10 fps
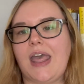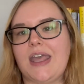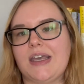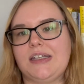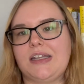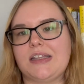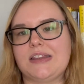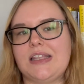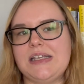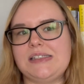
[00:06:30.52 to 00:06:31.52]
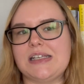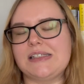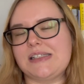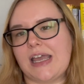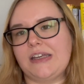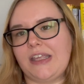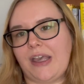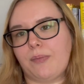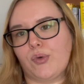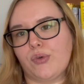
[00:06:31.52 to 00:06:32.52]
and this is set in
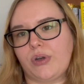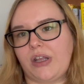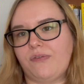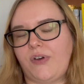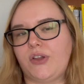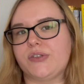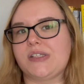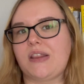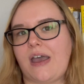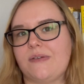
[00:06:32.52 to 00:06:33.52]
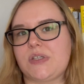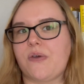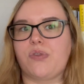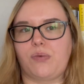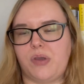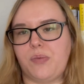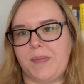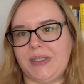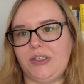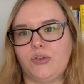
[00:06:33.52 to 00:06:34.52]
Cameroon and follows the lives of three
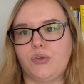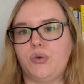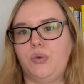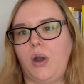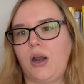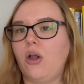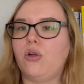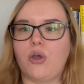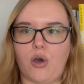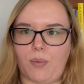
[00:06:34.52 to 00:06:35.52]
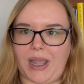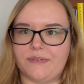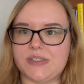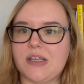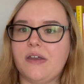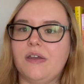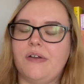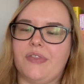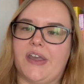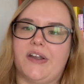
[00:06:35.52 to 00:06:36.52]
women who are all co-wives.
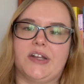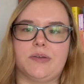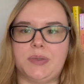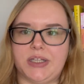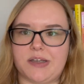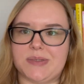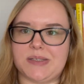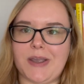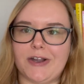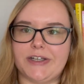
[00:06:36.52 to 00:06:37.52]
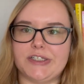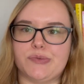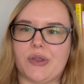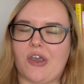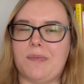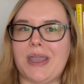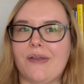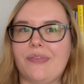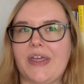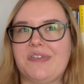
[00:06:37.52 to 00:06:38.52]
They are in a polygamous marriage with a
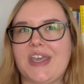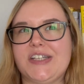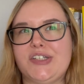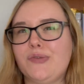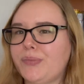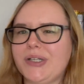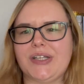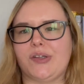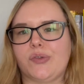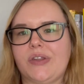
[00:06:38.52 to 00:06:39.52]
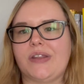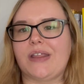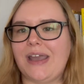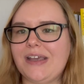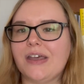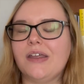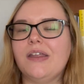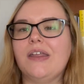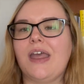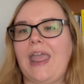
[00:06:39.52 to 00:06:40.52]
man that they don't particularly like,
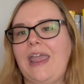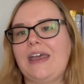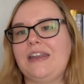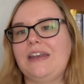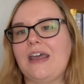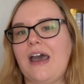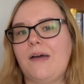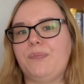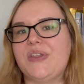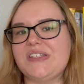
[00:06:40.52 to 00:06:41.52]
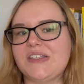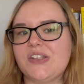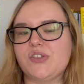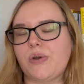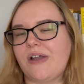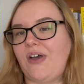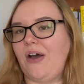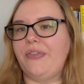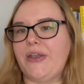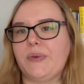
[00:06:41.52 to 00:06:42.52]
and um, this is the story of
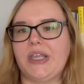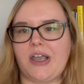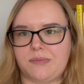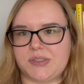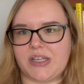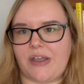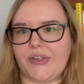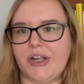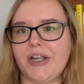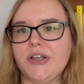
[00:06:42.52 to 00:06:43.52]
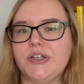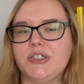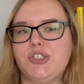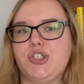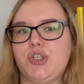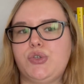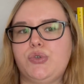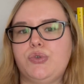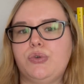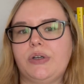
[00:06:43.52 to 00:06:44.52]
how they really come together
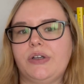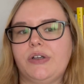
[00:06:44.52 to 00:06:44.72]
to